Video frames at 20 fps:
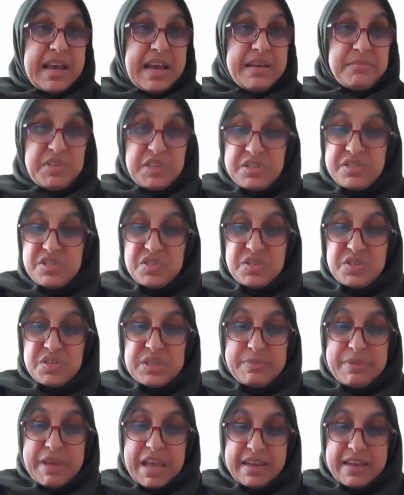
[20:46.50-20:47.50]
concerned
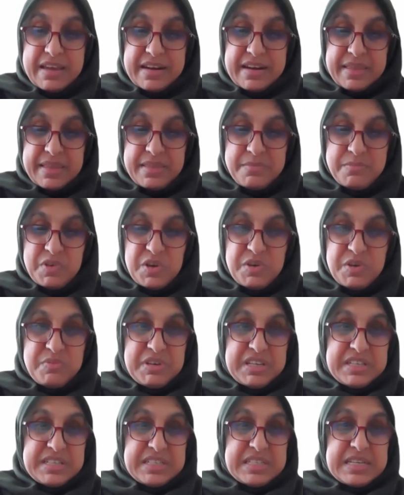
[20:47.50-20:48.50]
about at the
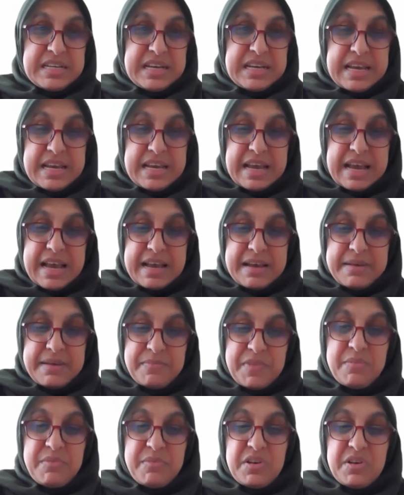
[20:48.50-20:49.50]
moment.
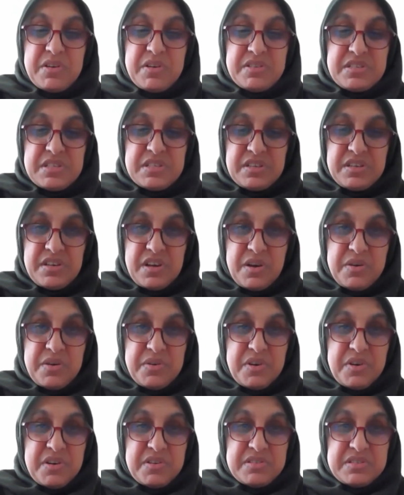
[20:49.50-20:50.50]
I'm going to go
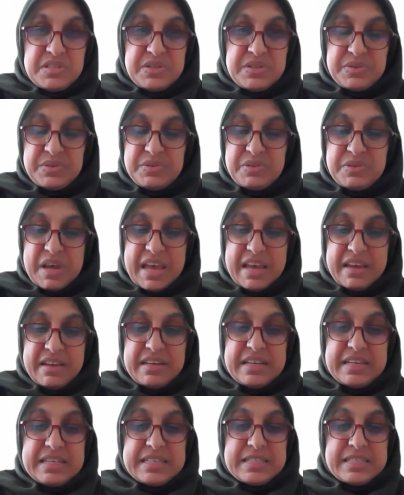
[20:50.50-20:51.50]
on to our
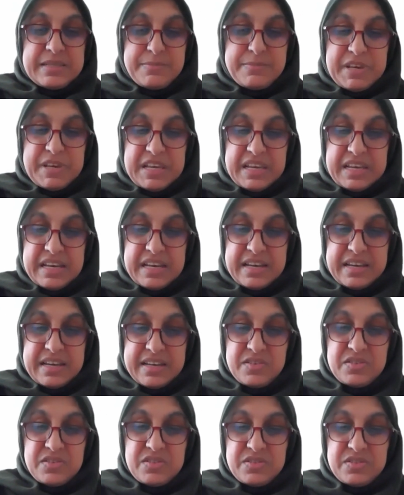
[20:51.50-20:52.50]
next speaker.
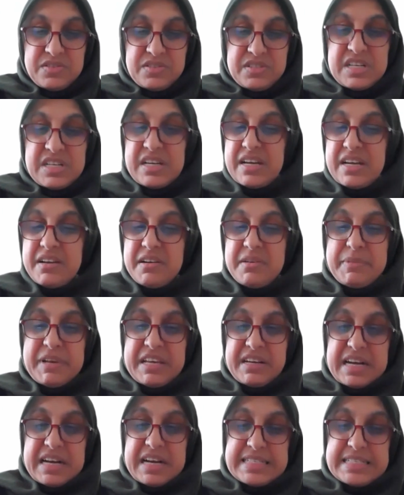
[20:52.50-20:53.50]
Dr.
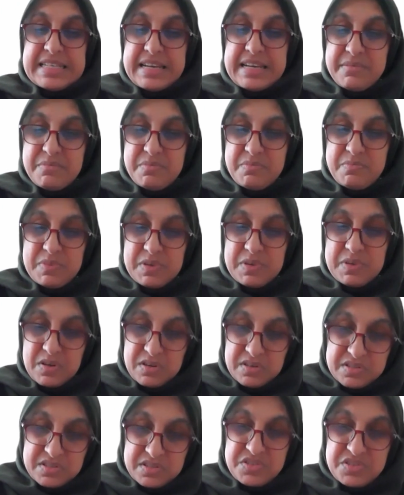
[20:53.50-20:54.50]
Arama Rata
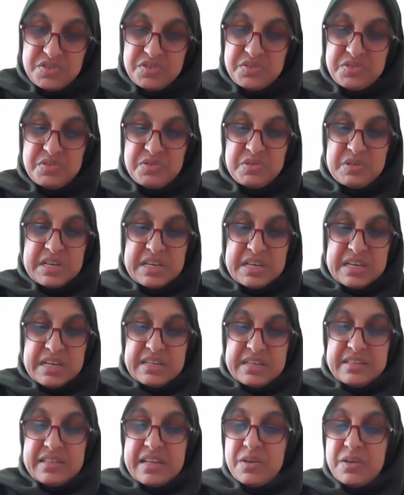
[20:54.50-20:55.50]
belongs to
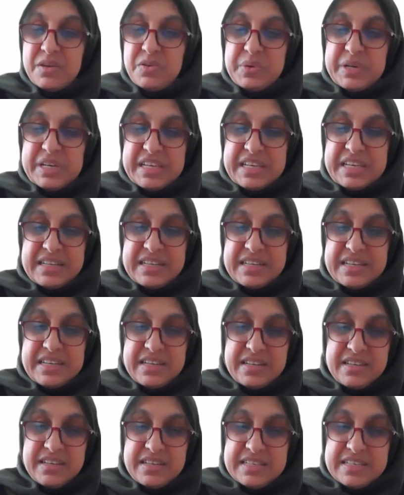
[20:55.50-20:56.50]
Ngā
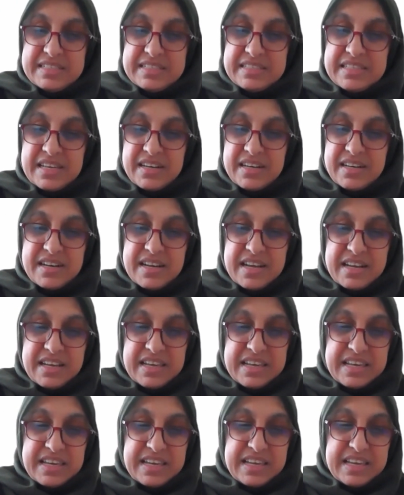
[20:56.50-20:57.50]
Ruahine,
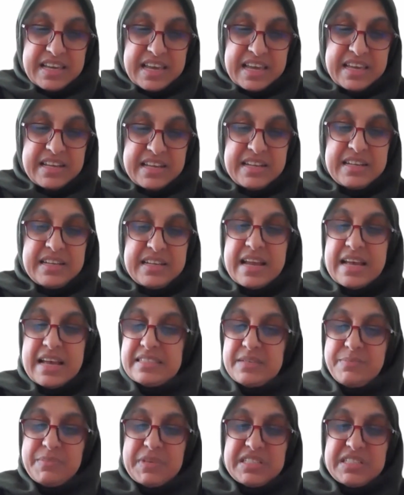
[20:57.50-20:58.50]
Taranaki and Ngāti
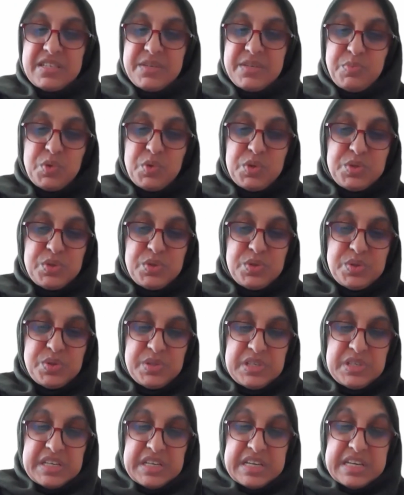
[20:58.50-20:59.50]
Maniapoto.
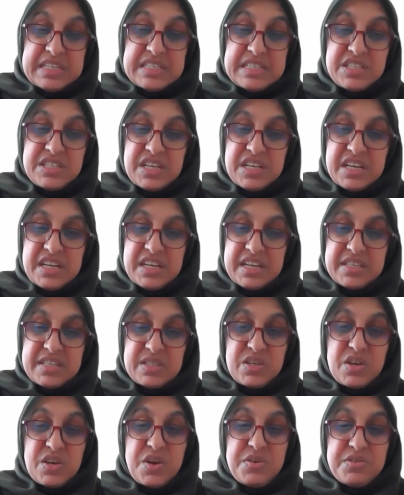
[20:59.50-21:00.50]
She is
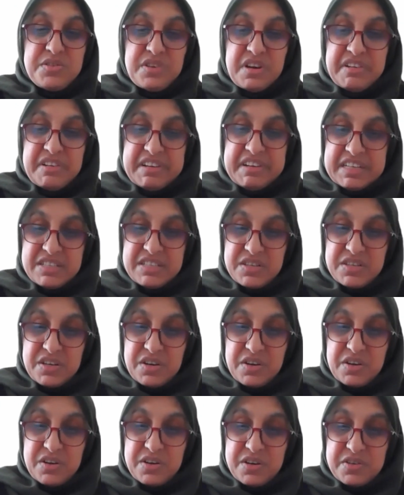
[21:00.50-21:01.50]
co-director
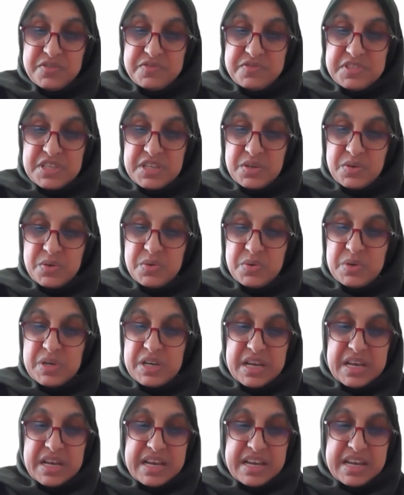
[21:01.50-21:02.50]
of Te
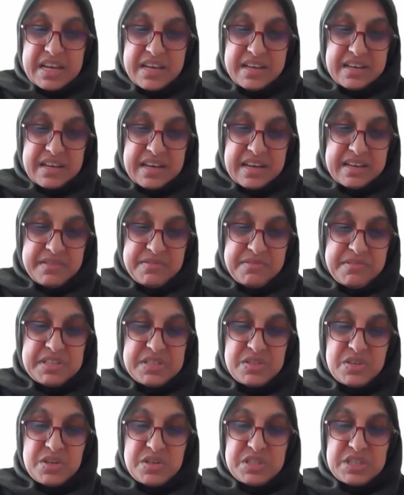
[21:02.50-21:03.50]
Kuaka, a
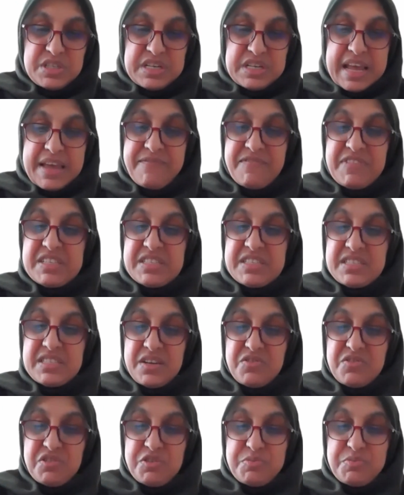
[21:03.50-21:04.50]
research and advocacy
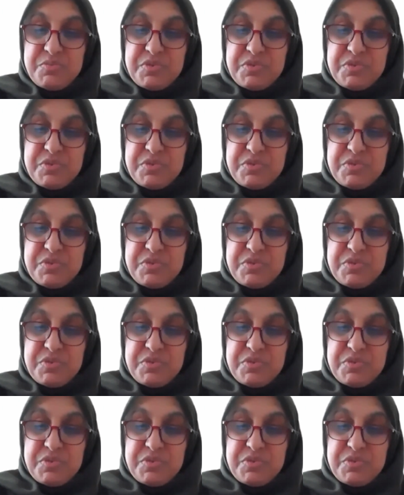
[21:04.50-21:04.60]
group